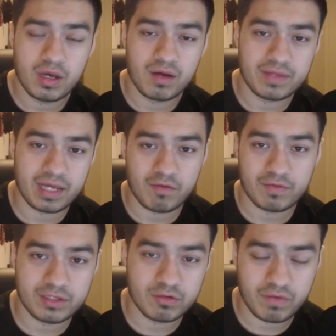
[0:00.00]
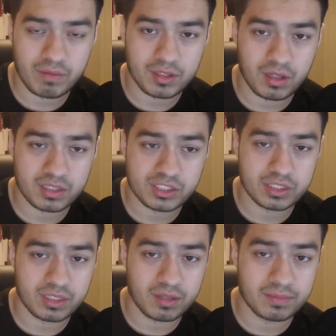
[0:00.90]
of the Alphalete November launch.
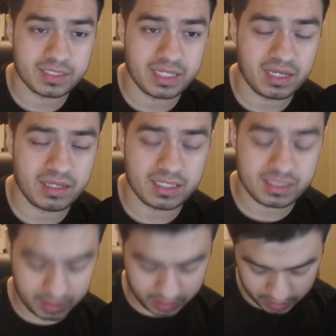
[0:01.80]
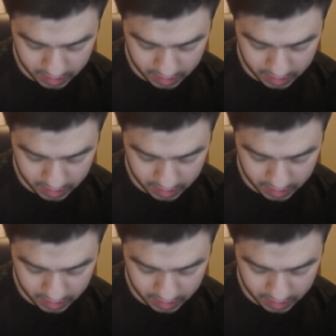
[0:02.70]
Today is the